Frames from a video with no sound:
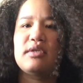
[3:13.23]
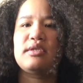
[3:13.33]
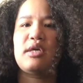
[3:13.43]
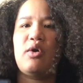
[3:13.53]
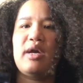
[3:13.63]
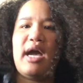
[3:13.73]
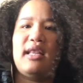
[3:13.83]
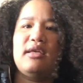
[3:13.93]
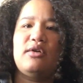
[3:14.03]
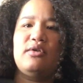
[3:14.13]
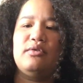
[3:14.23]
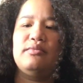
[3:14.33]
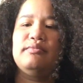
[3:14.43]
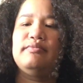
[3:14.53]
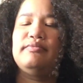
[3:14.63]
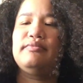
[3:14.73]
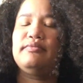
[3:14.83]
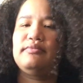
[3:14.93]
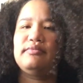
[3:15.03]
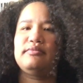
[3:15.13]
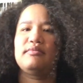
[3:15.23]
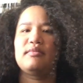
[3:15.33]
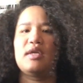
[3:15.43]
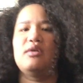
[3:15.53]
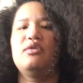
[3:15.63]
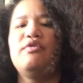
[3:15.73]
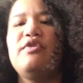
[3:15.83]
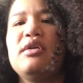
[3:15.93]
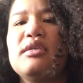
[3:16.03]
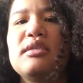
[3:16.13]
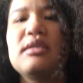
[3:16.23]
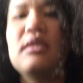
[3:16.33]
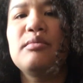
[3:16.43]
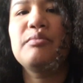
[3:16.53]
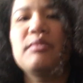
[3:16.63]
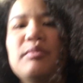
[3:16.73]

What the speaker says: So it got a little, I don't know if you can see it.